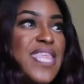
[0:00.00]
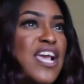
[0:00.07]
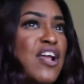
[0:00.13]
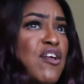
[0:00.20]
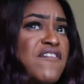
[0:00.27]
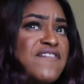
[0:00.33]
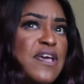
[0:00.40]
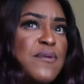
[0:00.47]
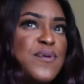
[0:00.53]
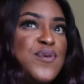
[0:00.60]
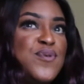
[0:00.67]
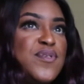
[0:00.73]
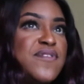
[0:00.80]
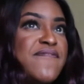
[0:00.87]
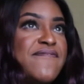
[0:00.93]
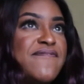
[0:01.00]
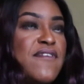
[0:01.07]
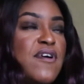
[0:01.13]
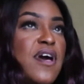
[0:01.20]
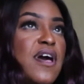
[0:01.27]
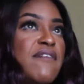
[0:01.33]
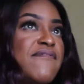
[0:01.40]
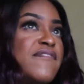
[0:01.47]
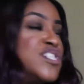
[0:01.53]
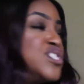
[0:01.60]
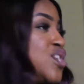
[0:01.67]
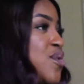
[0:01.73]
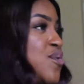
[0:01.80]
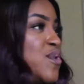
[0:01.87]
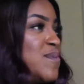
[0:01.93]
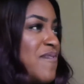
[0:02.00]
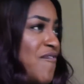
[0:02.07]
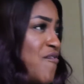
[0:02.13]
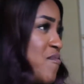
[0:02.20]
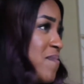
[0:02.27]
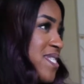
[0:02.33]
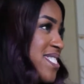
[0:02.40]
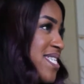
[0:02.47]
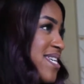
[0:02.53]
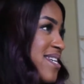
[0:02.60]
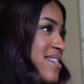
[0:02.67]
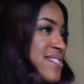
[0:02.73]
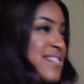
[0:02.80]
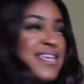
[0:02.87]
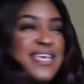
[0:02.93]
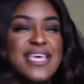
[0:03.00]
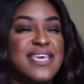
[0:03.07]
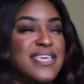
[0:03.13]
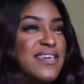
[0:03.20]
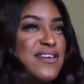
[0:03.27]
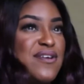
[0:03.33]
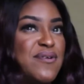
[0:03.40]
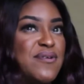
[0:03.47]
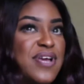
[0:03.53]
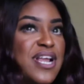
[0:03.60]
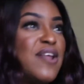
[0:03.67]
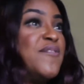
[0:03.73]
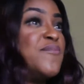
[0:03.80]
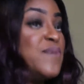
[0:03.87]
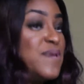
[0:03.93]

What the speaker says: Clothes that we use for shows, performances, clothes